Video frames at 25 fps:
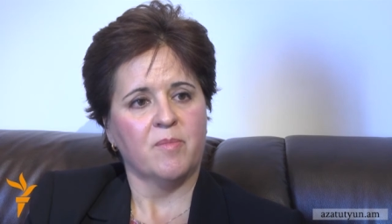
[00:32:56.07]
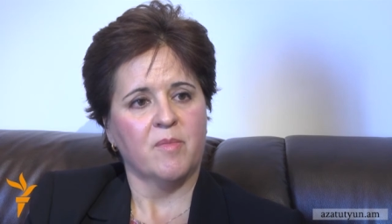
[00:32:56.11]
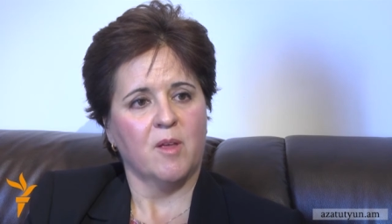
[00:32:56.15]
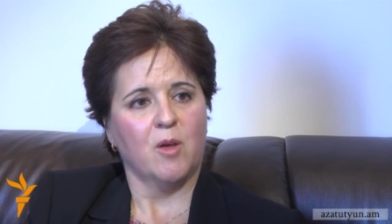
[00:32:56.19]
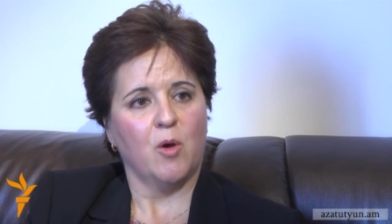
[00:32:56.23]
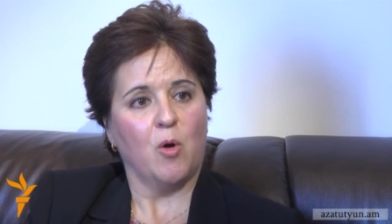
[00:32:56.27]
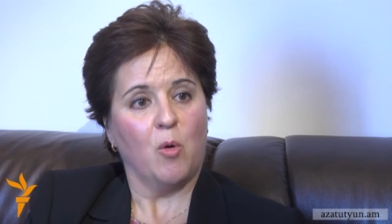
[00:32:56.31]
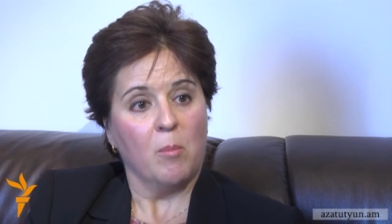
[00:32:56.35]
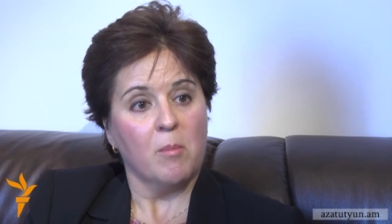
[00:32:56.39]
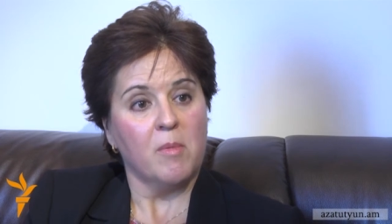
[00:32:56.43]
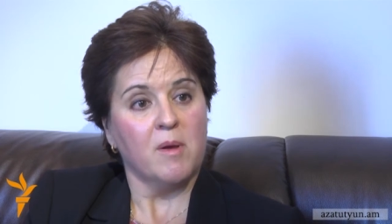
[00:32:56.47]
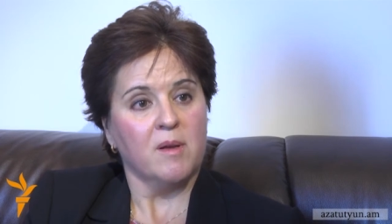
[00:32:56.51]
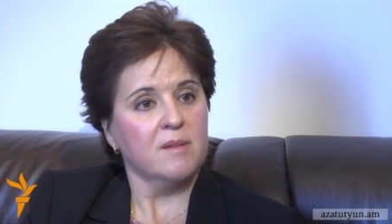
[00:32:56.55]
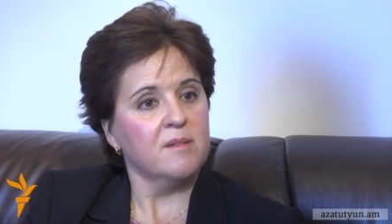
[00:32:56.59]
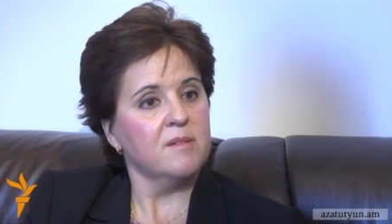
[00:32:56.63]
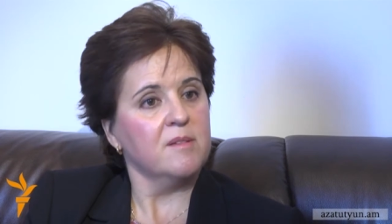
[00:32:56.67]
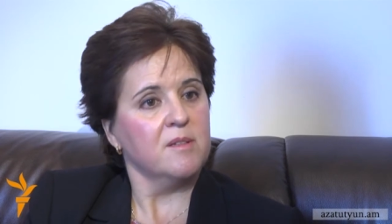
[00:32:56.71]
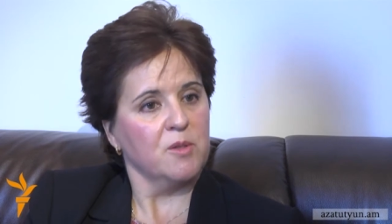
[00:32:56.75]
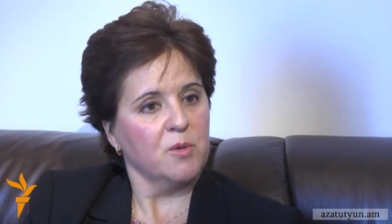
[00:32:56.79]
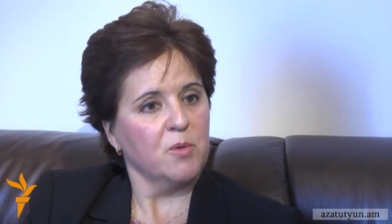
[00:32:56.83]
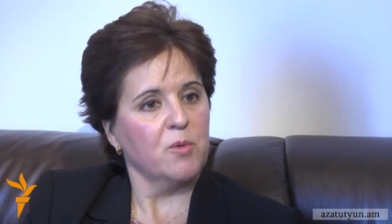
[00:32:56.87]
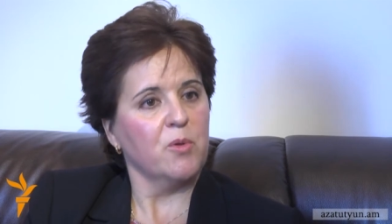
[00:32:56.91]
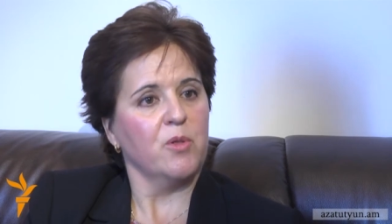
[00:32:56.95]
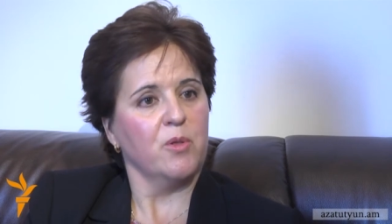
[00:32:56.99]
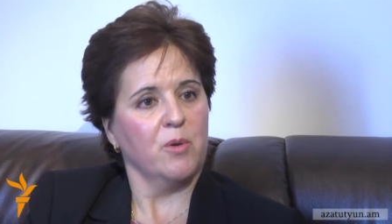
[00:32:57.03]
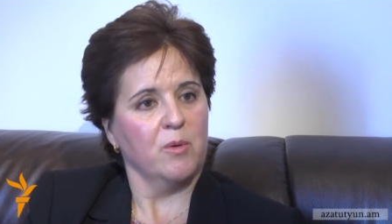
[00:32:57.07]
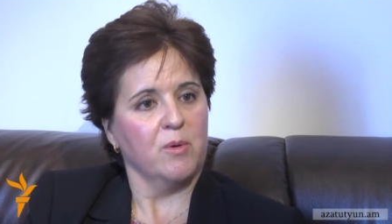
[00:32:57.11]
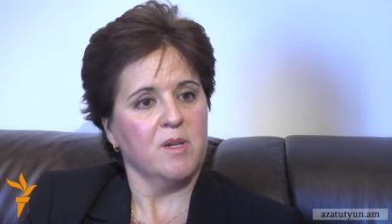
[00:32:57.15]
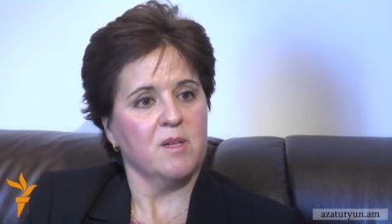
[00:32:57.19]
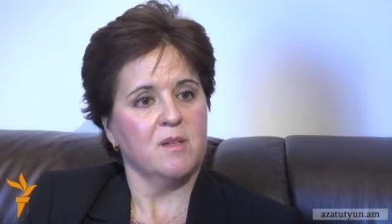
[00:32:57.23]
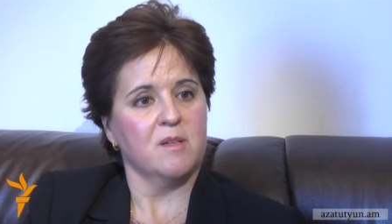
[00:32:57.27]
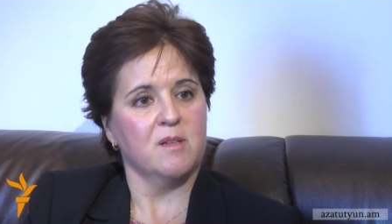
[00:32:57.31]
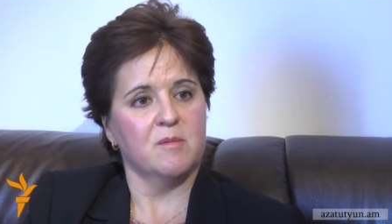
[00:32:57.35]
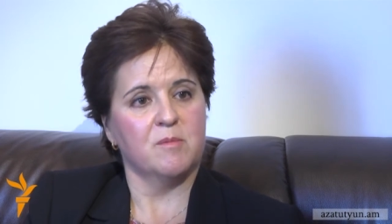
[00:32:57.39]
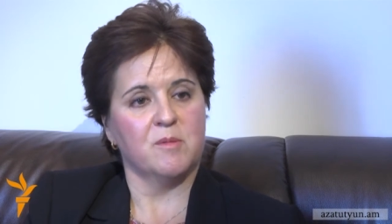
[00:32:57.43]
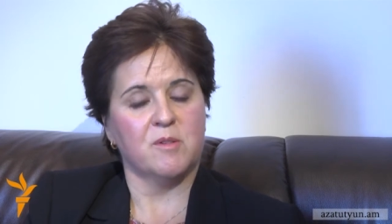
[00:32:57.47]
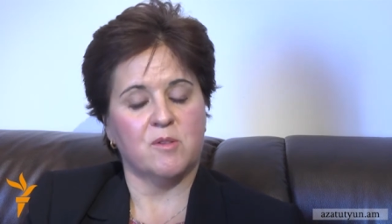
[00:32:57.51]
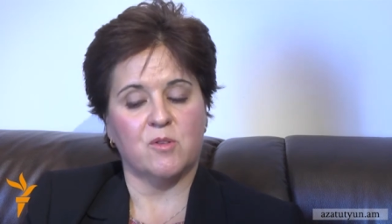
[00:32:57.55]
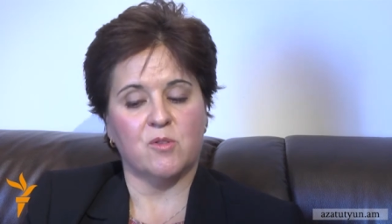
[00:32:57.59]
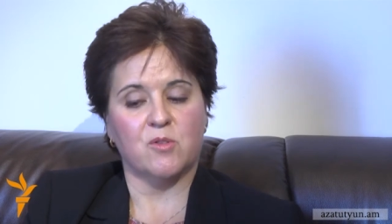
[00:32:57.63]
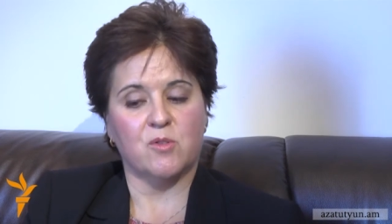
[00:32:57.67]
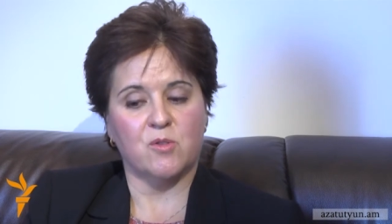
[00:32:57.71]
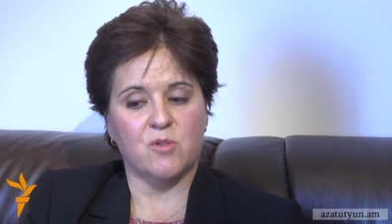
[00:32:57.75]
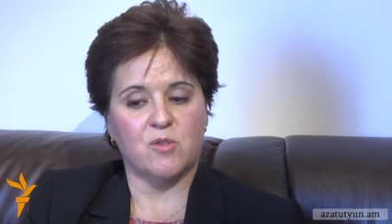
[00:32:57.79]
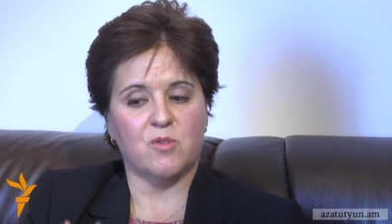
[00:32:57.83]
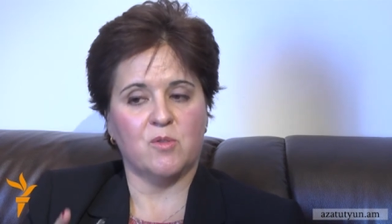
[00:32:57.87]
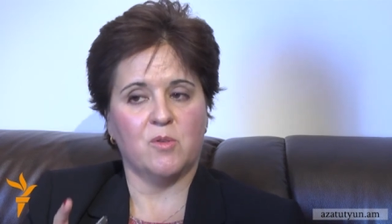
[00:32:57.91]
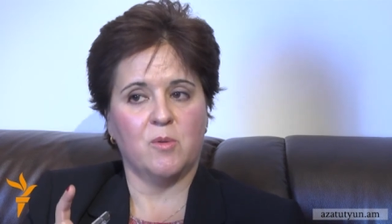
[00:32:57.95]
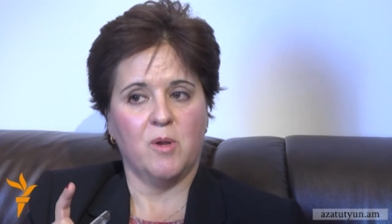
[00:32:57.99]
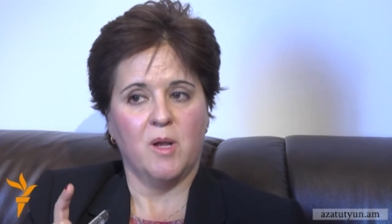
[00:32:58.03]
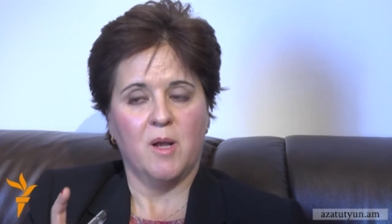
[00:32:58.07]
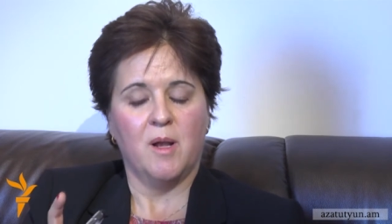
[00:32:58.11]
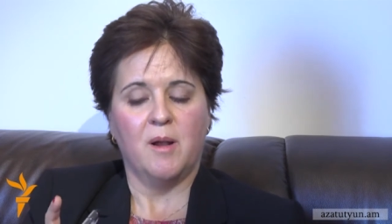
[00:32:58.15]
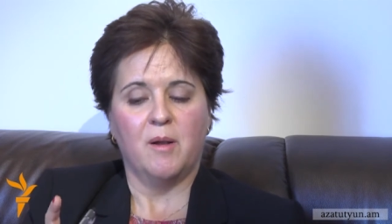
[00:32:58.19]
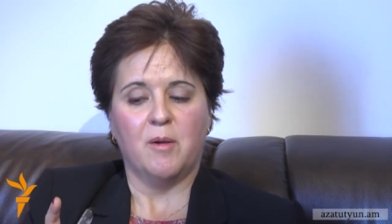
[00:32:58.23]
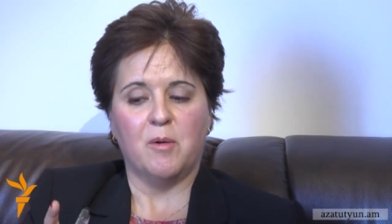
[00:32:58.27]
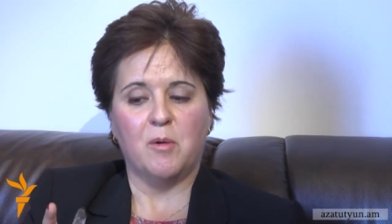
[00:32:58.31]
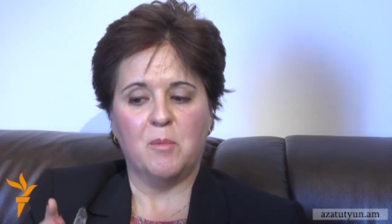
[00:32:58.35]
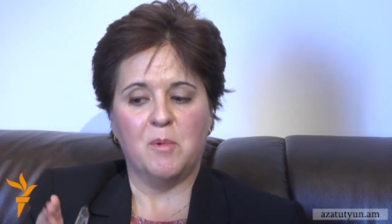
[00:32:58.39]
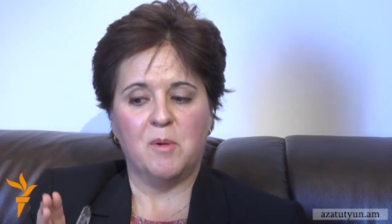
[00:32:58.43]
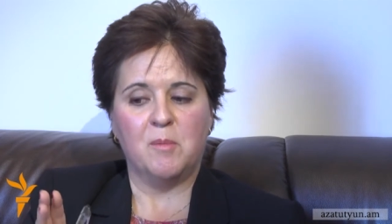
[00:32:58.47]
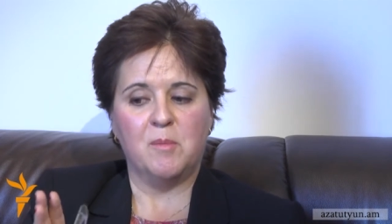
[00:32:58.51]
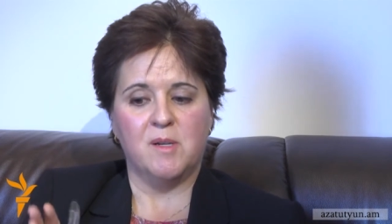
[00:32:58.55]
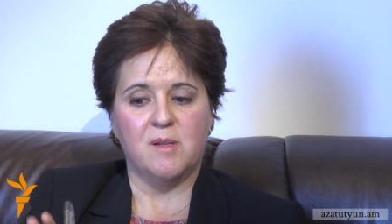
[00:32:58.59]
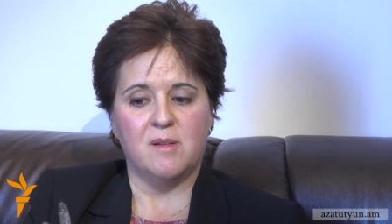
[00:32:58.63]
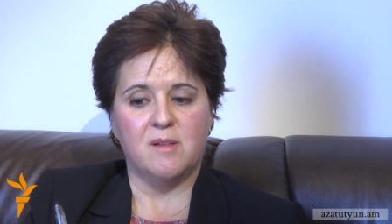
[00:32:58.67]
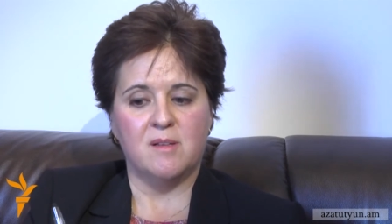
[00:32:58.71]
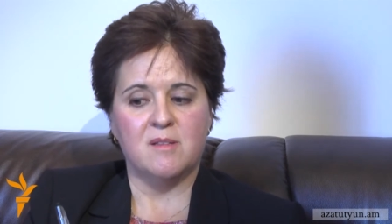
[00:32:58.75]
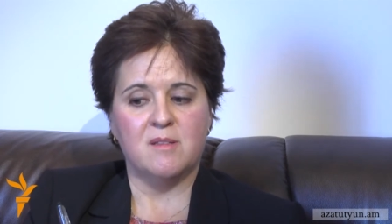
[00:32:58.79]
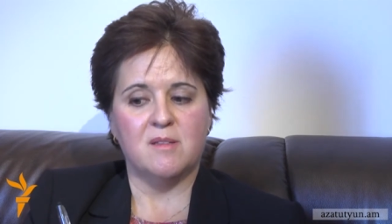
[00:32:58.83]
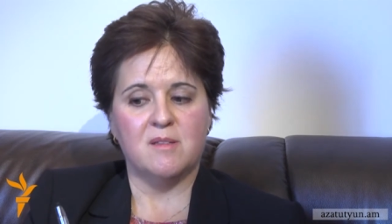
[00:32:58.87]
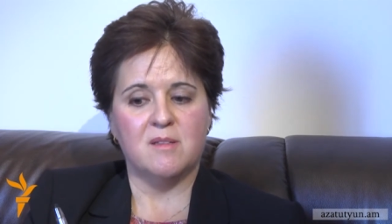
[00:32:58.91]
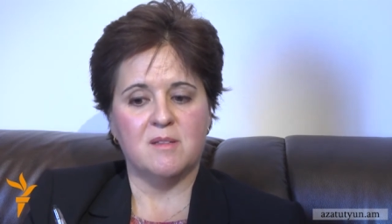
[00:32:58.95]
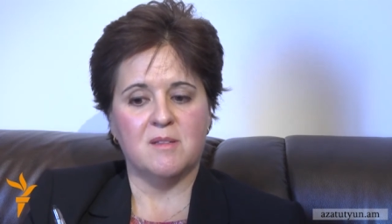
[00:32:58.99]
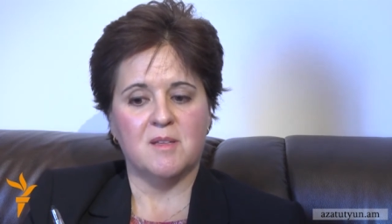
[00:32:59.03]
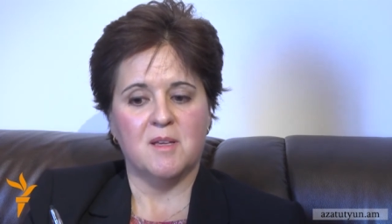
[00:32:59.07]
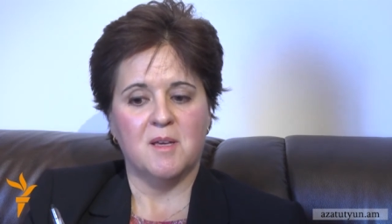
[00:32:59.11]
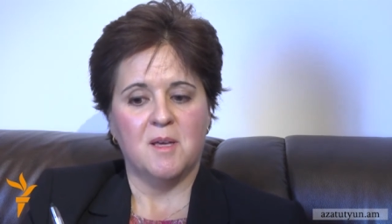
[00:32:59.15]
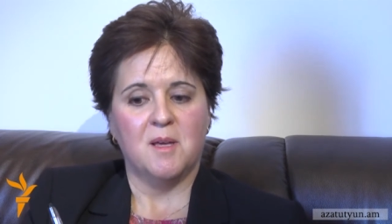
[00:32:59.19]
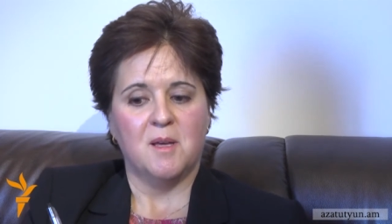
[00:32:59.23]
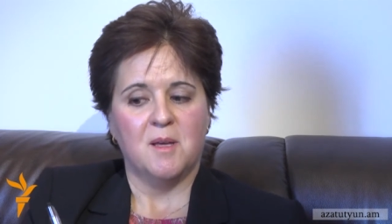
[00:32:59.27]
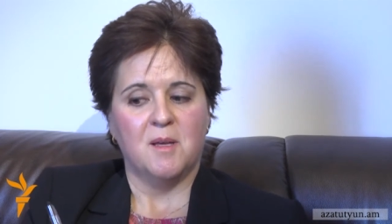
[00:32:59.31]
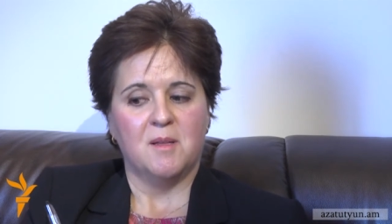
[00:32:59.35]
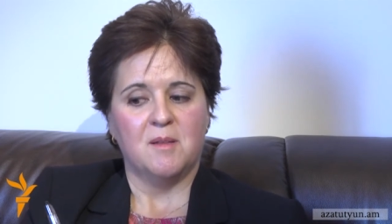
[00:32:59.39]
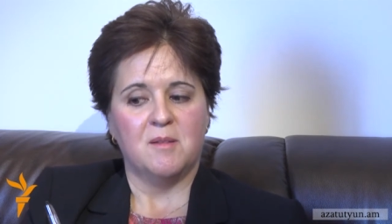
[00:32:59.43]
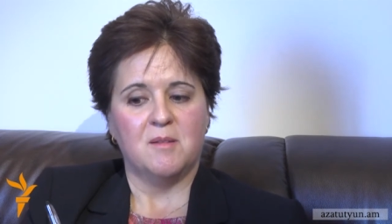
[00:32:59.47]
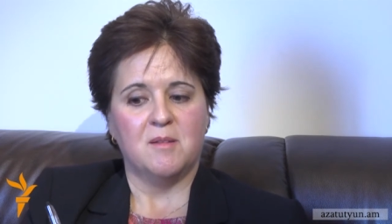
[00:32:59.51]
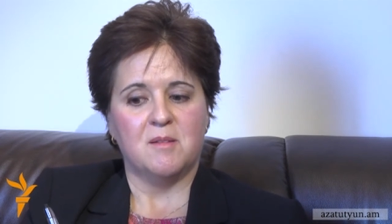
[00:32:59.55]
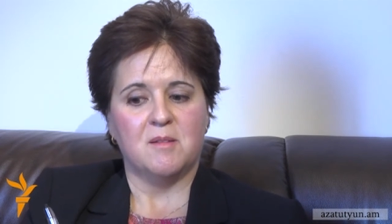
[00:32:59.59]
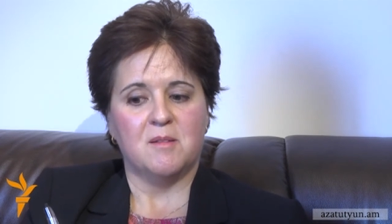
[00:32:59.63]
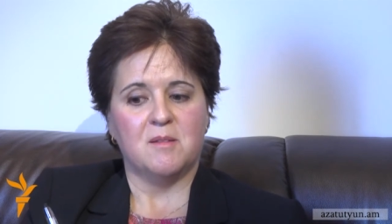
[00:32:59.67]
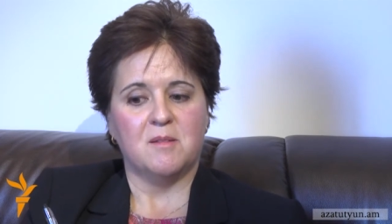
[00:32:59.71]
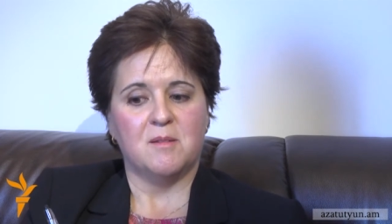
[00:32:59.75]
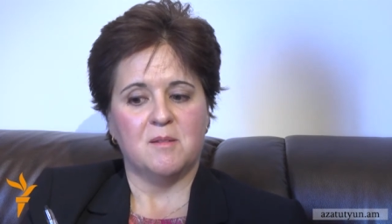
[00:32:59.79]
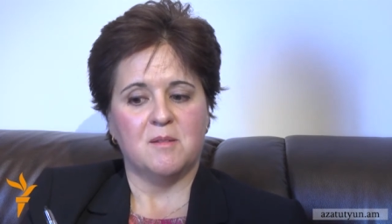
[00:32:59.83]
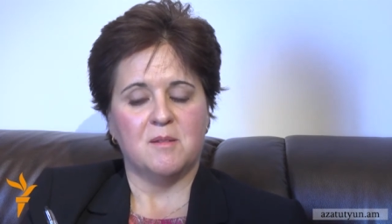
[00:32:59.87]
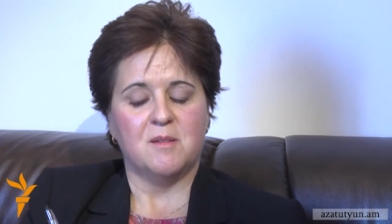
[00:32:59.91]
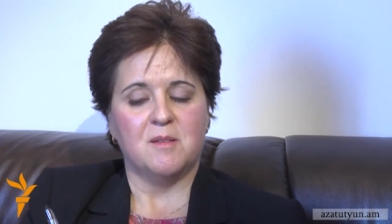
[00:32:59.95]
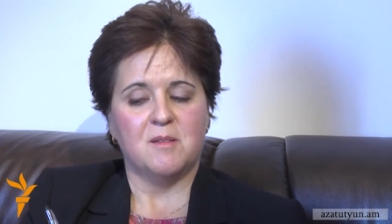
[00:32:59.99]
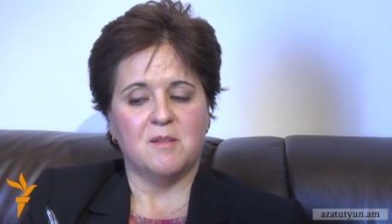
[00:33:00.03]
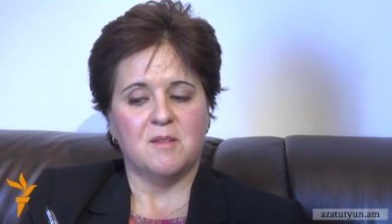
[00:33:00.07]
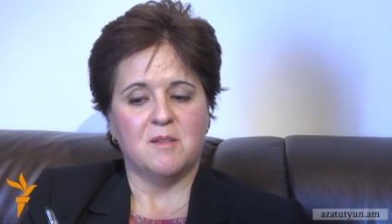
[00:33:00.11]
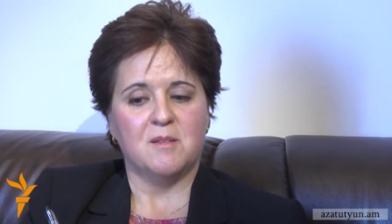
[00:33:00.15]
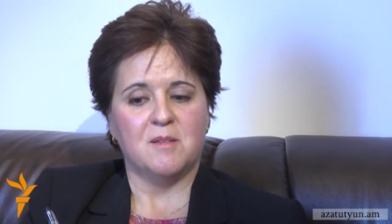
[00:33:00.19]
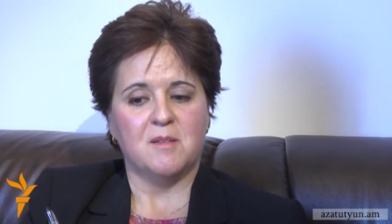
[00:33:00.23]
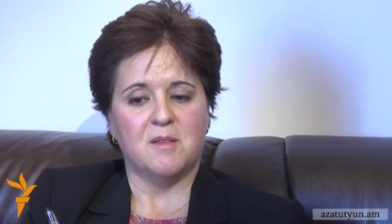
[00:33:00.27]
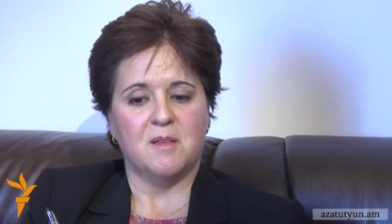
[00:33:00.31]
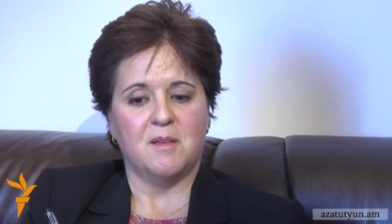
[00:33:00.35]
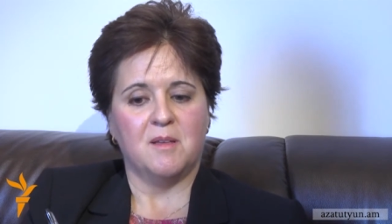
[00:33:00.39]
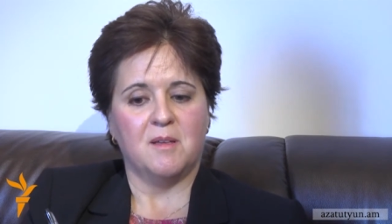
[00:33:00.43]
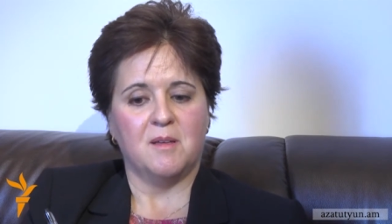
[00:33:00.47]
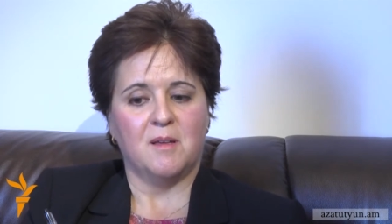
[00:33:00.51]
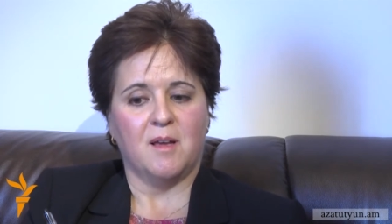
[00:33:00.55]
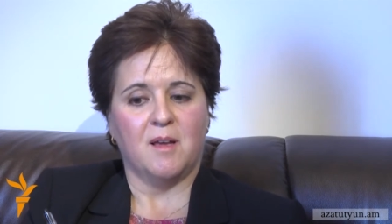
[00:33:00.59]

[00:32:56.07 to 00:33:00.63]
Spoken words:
command the authorities, because also remember this is a